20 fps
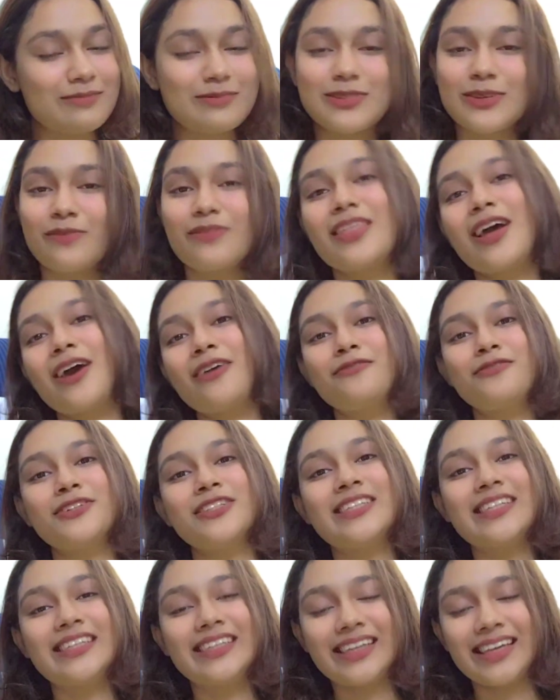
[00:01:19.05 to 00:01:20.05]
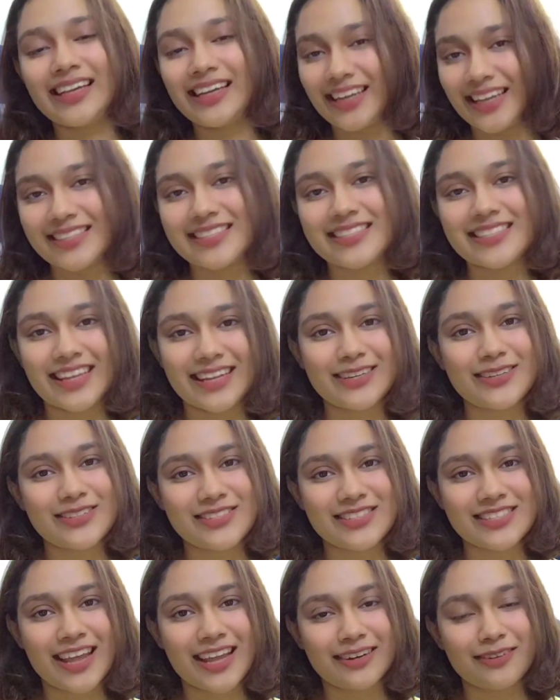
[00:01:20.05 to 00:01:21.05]
So without further delay, let's get to
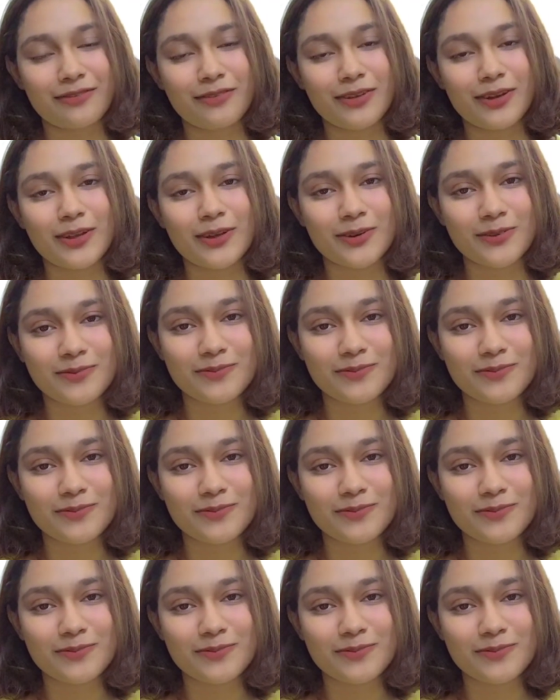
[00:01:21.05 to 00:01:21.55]
start the video.